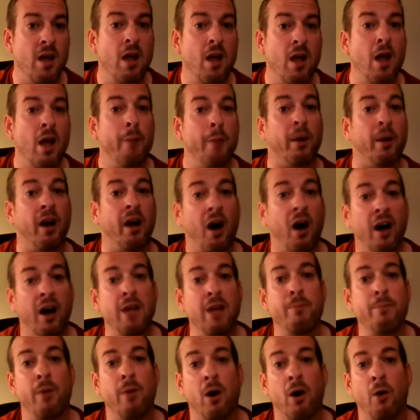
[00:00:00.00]
But
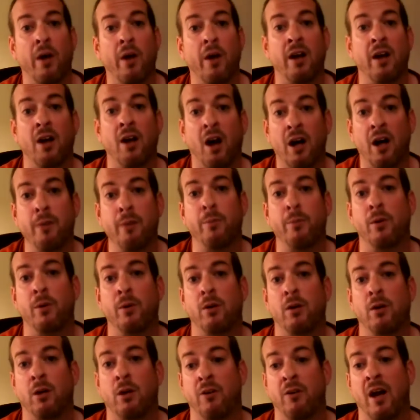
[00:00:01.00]
hypo and
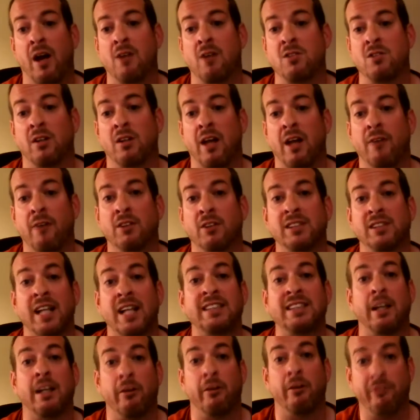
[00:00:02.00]
hyper arousal levels,
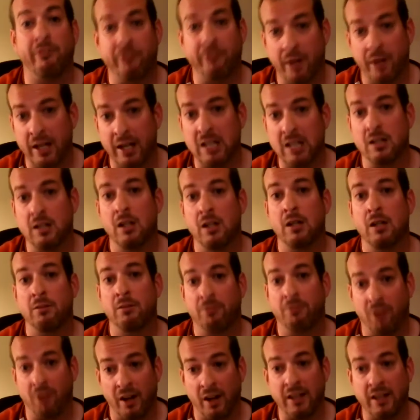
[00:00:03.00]
that's our fight,
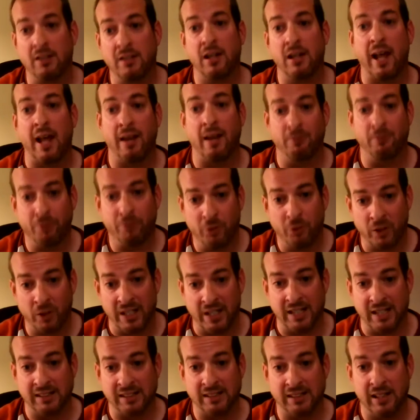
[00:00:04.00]
flight, and
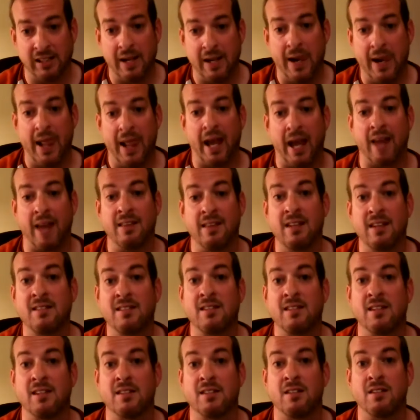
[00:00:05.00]
freeze. And this
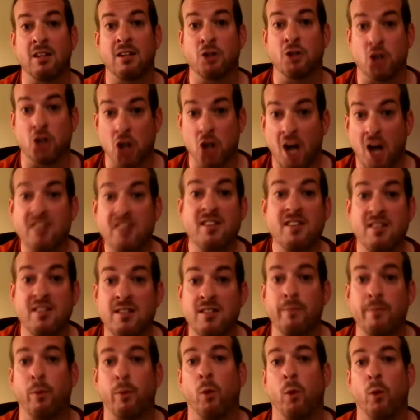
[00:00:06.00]
is just as
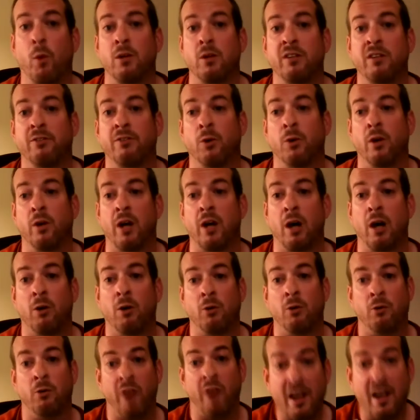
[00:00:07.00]
important for
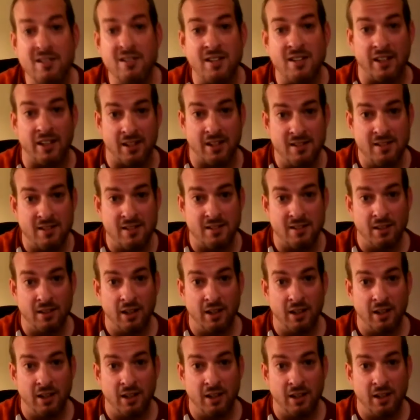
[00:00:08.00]
our residents